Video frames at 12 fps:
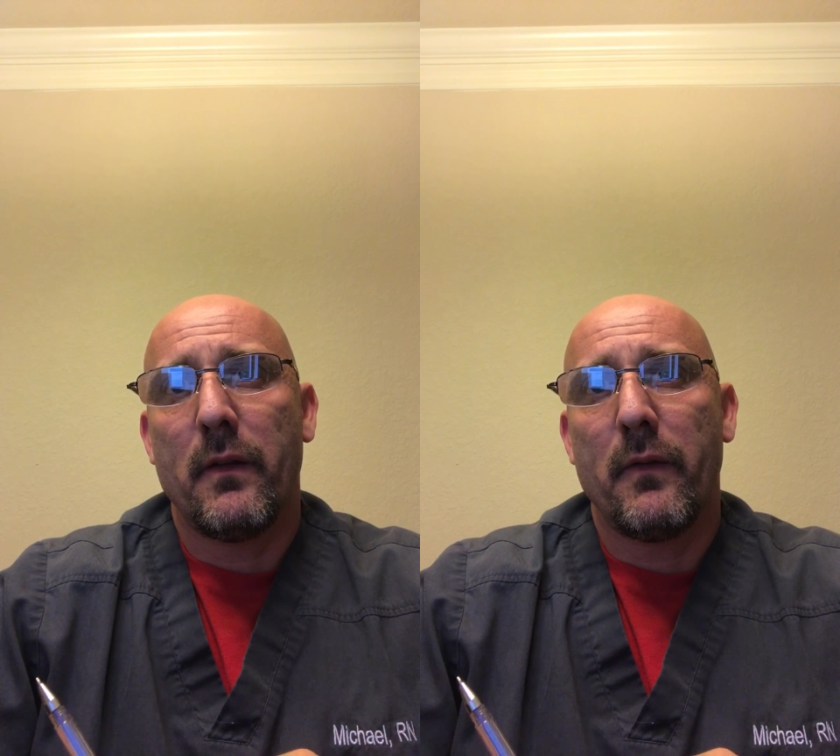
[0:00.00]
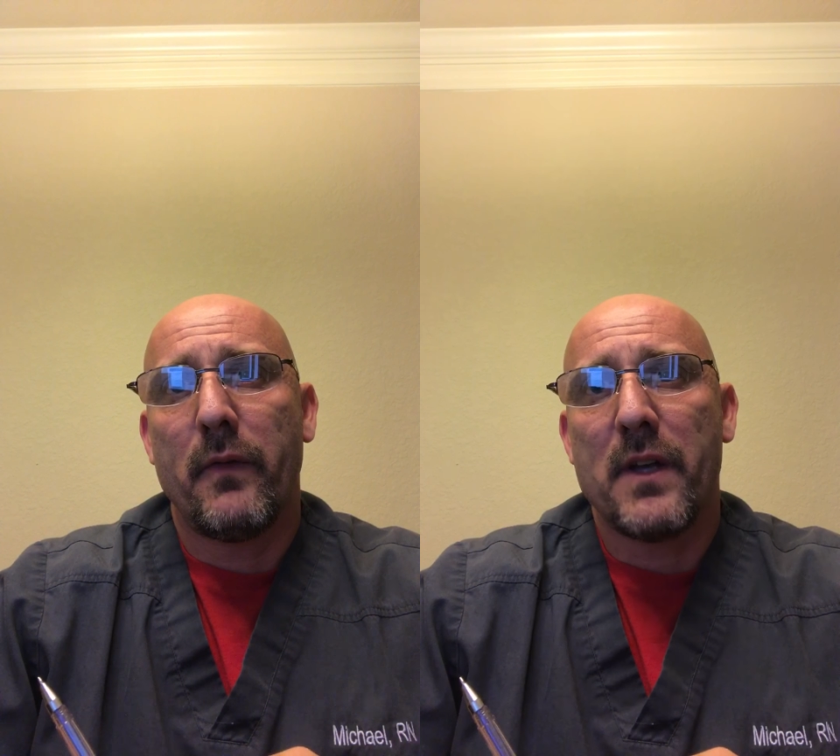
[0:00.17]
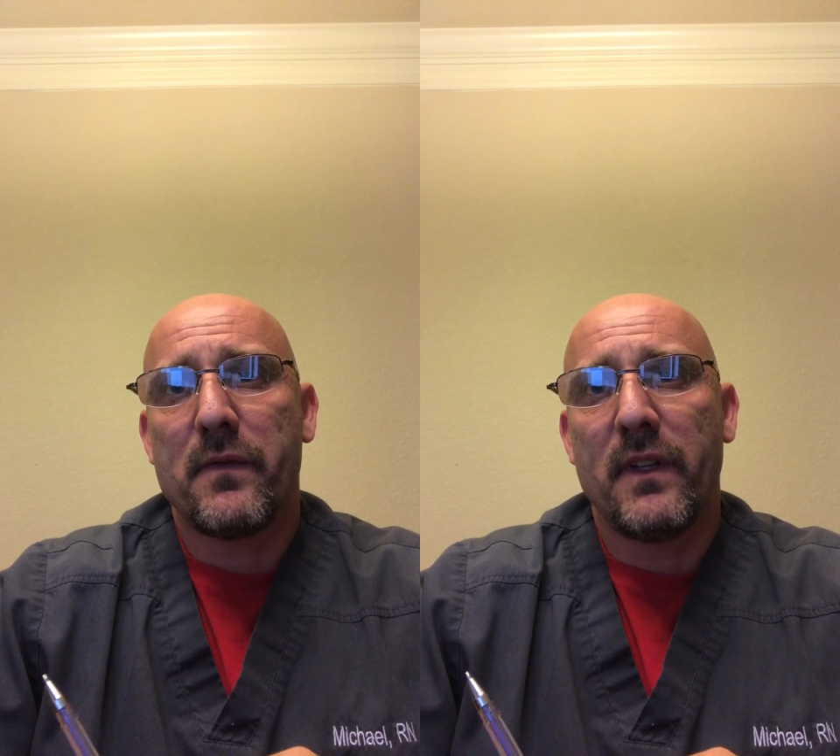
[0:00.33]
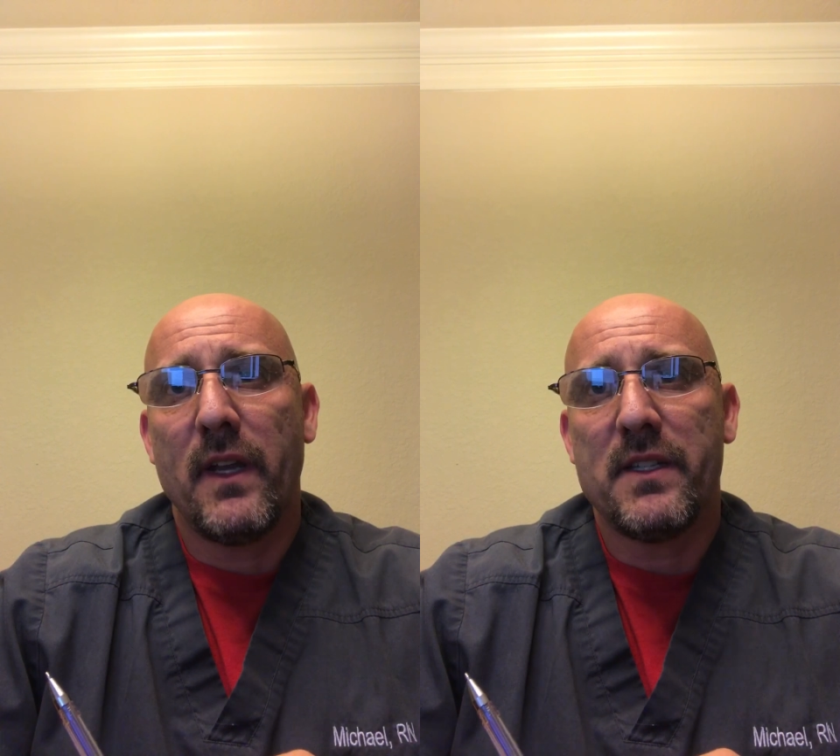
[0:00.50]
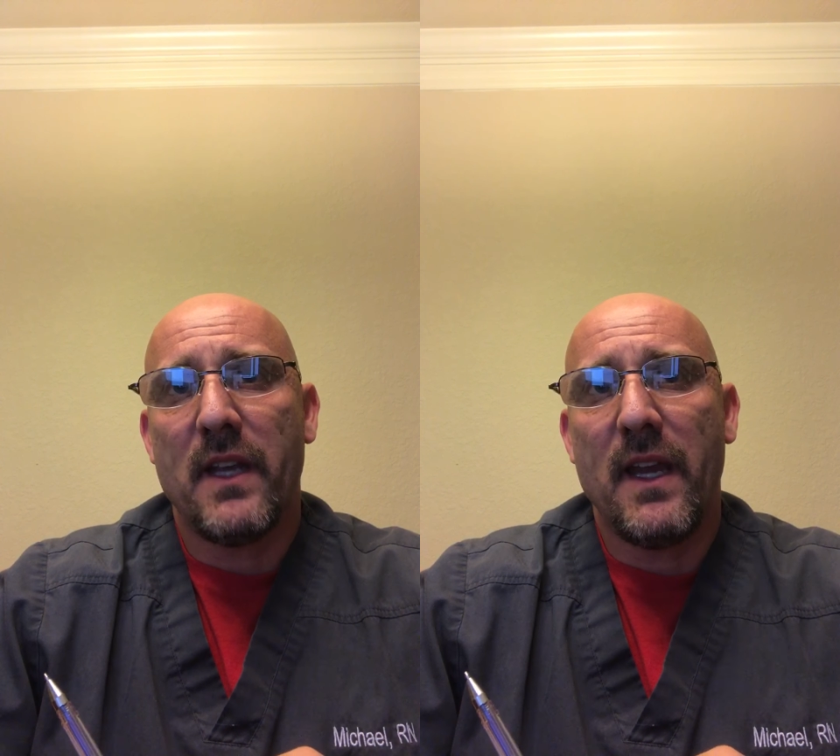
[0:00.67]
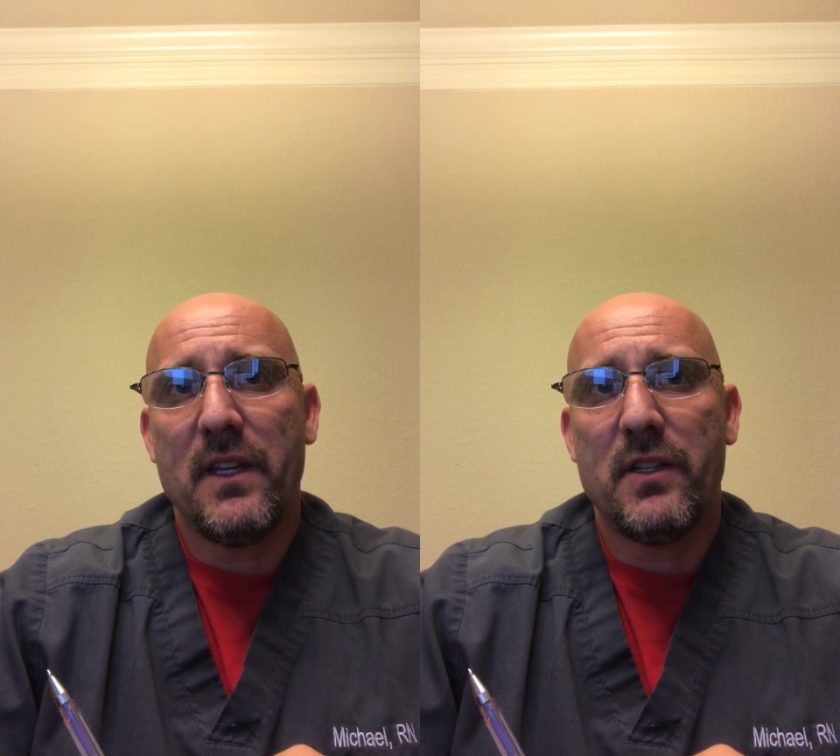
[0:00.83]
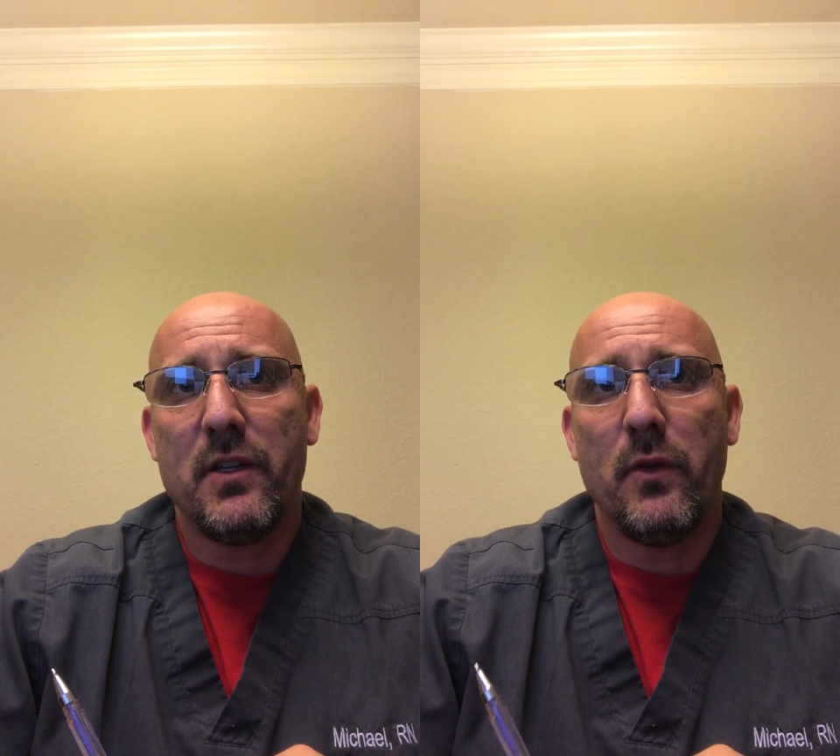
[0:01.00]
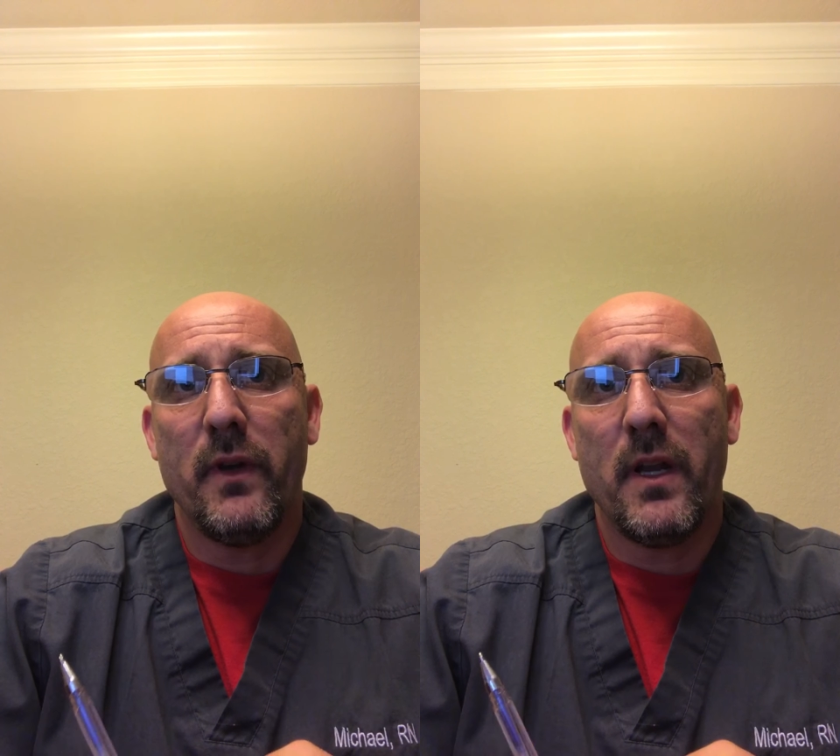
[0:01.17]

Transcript: phosphatase A2